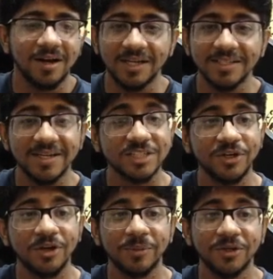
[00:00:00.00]
In the next
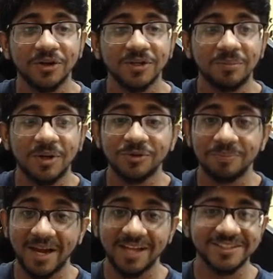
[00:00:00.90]
video, I'll be talking about
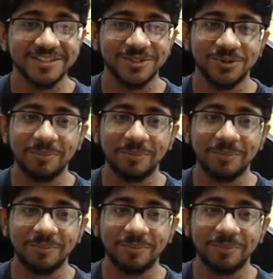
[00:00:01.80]
maths. So I'm